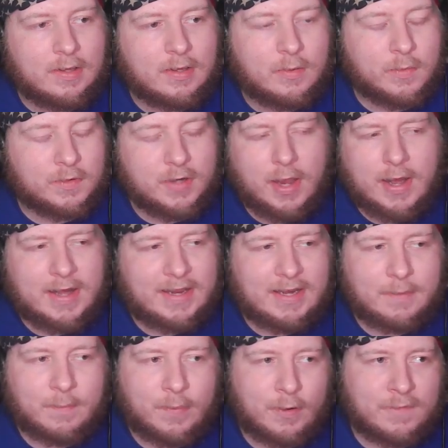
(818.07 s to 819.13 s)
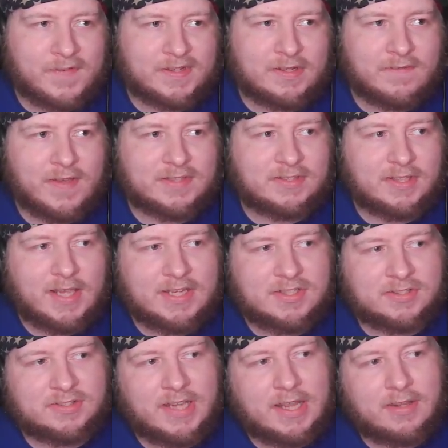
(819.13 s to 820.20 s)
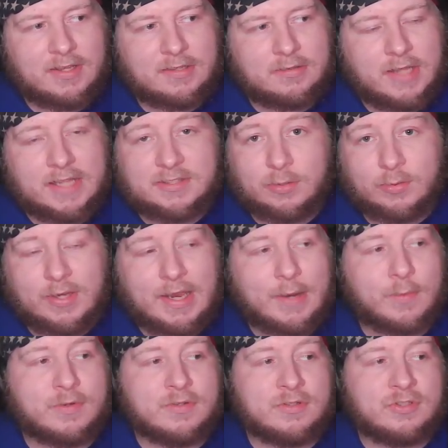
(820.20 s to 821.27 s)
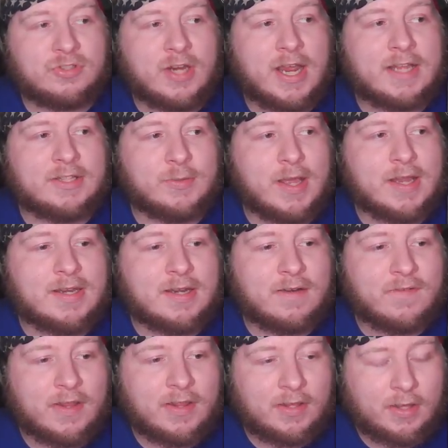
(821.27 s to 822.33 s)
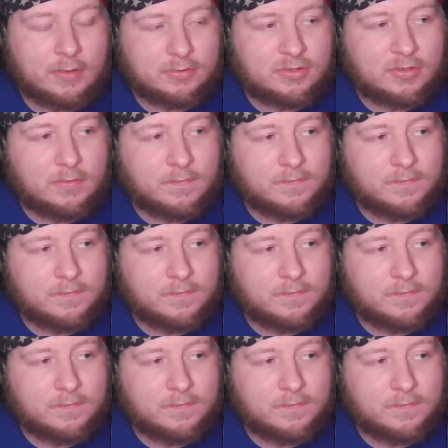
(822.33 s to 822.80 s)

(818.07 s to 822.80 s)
We're not going to get a perfect investigation, sadly. That's okay, we're just trying to identify the ghost.